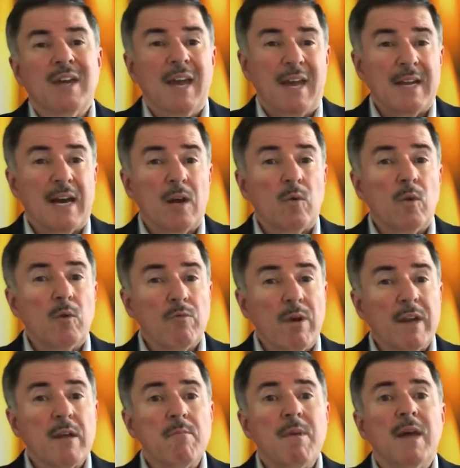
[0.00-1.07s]
and I will
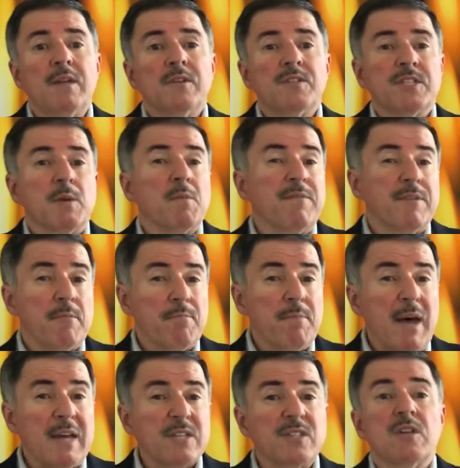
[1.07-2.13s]
recommend some of the
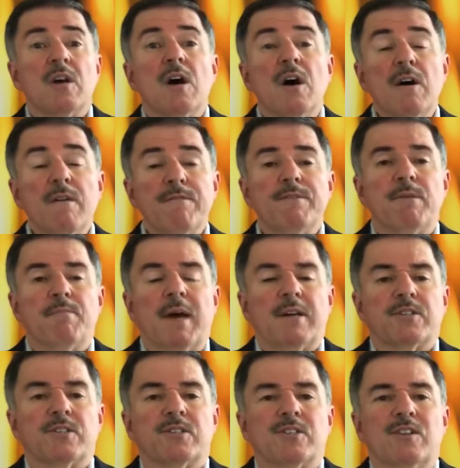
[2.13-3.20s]

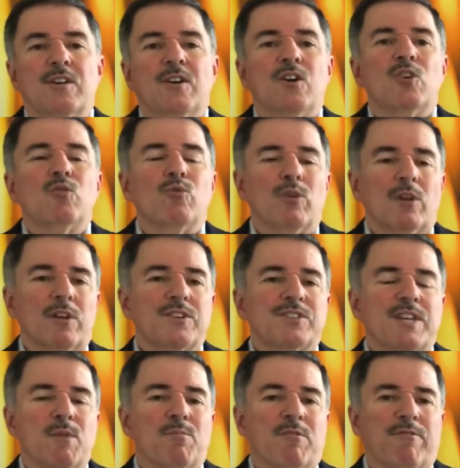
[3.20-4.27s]
best real
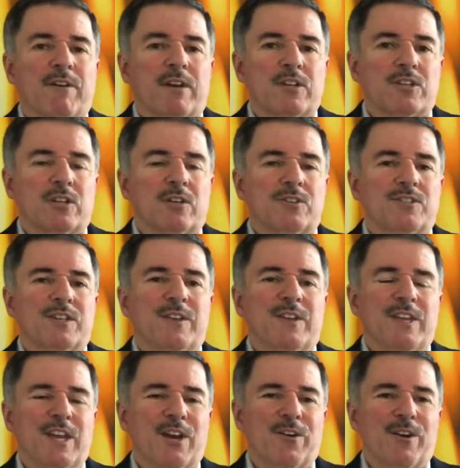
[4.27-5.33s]
estate professionals in
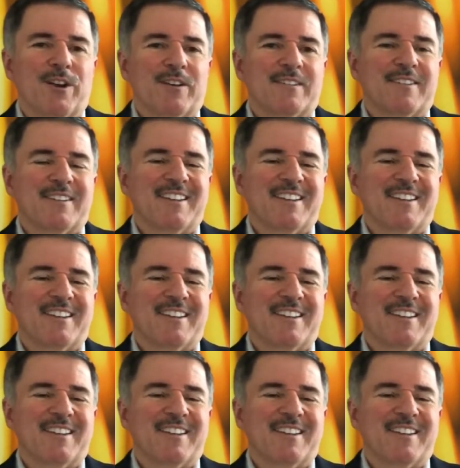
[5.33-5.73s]
the area.